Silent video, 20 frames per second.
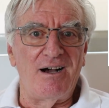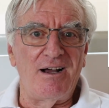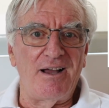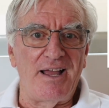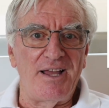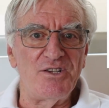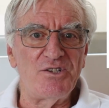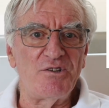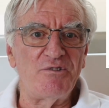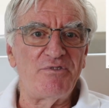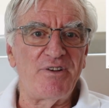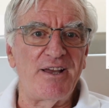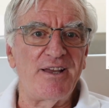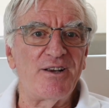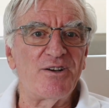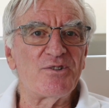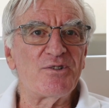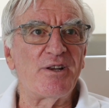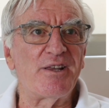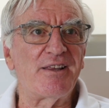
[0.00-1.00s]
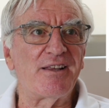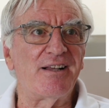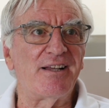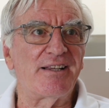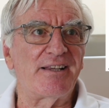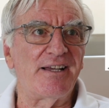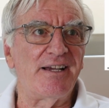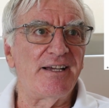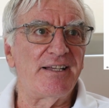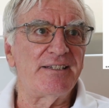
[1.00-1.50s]
engine failures or anything
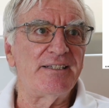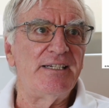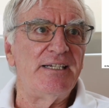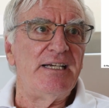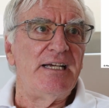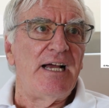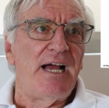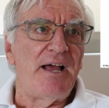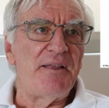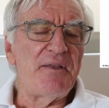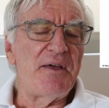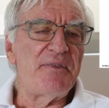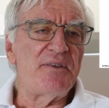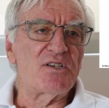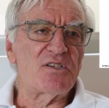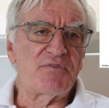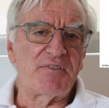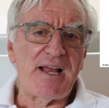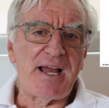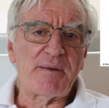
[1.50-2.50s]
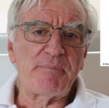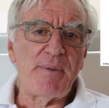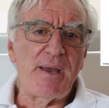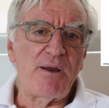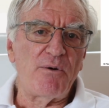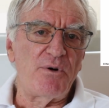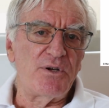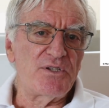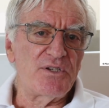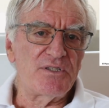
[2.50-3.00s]
like that. And then there's
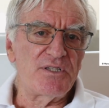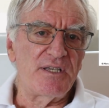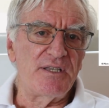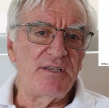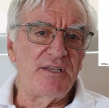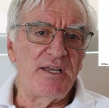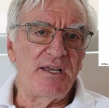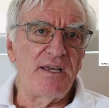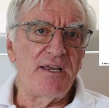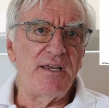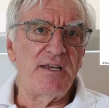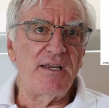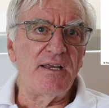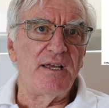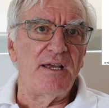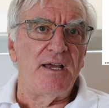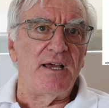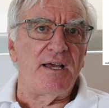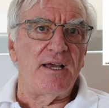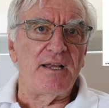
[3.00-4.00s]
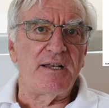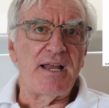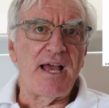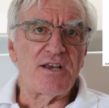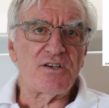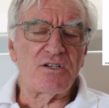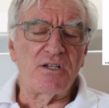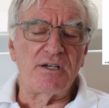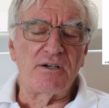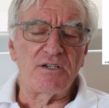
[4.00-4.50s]
Flakmate, which is in the
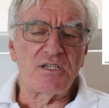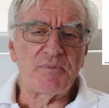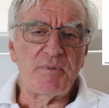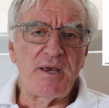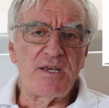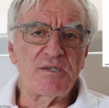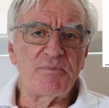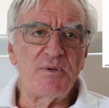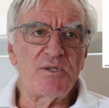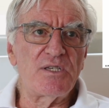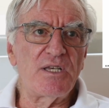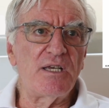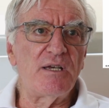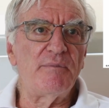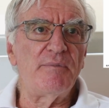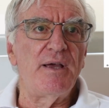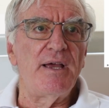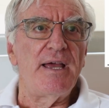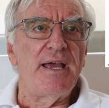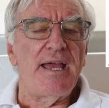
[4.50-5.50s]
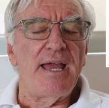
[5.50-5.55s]
National Air and Space Museum.